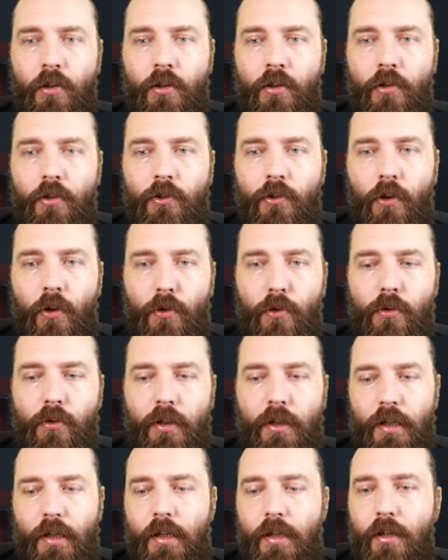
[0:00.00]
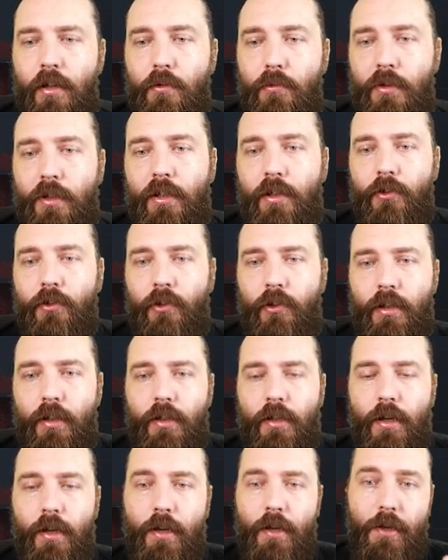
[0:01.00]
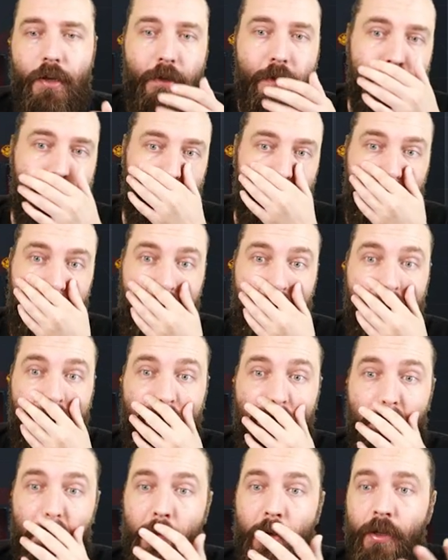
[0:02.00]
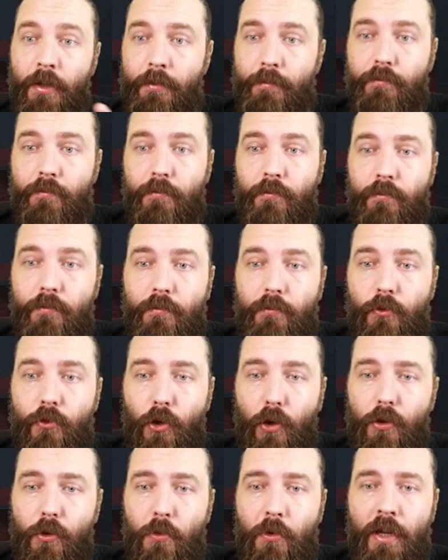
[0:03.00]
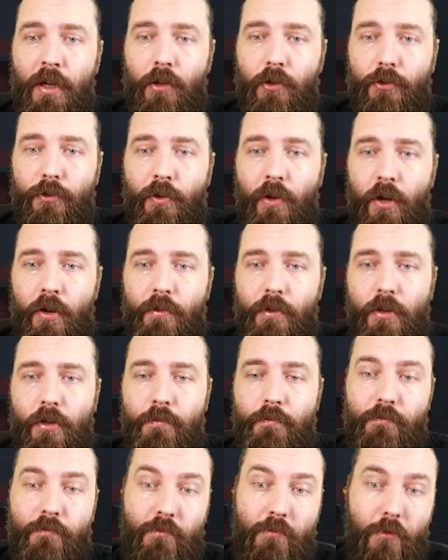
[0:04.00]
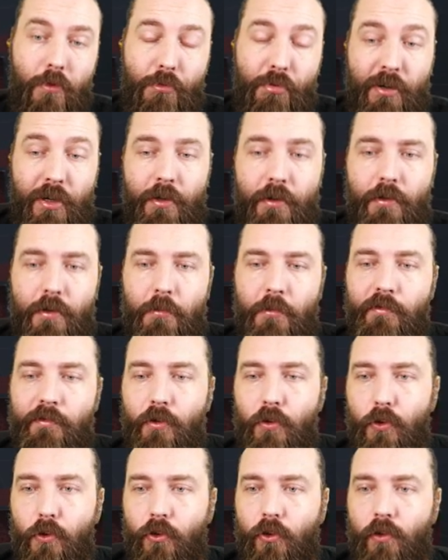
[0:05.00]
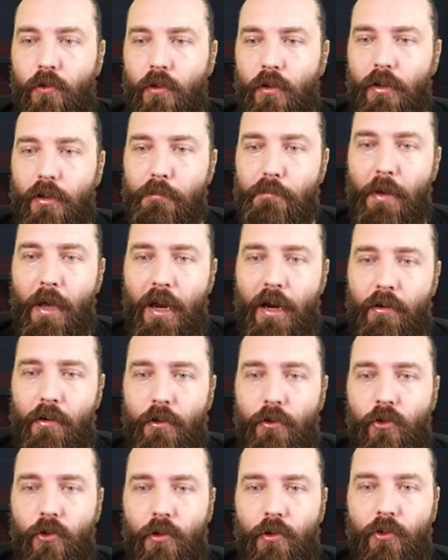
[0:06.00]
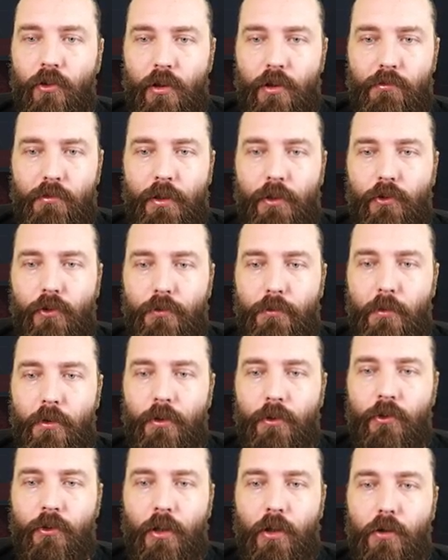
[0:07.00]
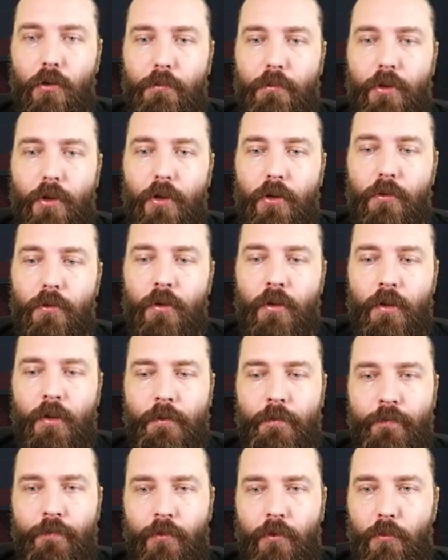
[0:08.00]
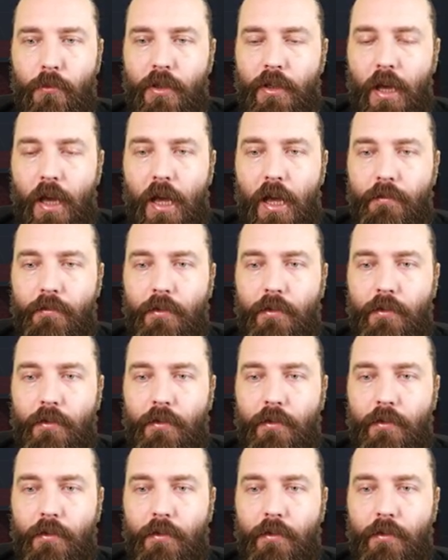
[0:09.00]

So here we can see um, I've got my so the whales, five of them, three of them unfortunately perish. You can see the rest of my setup though. We have